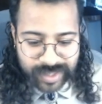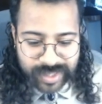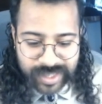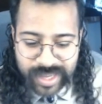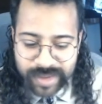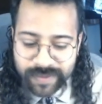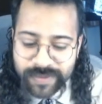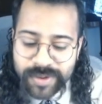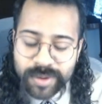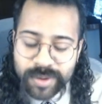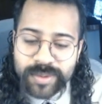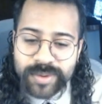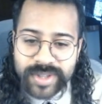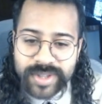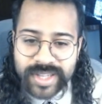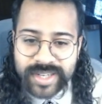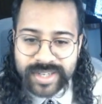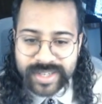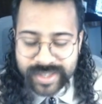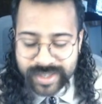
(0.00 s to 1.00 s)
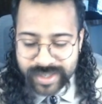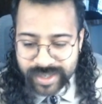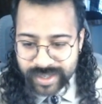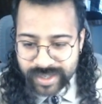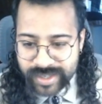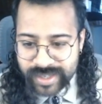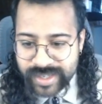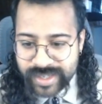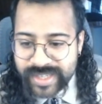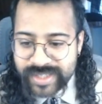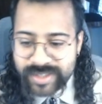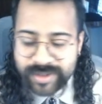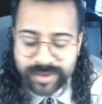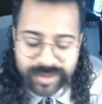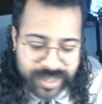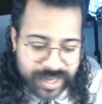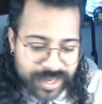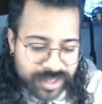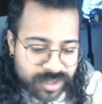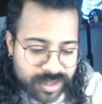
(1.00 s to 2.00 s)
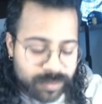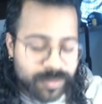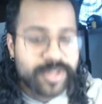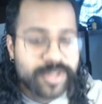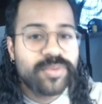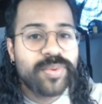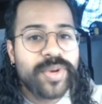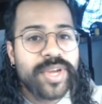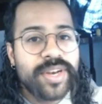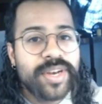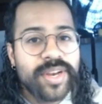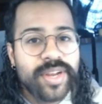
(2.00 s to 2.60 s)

give you the dissertation between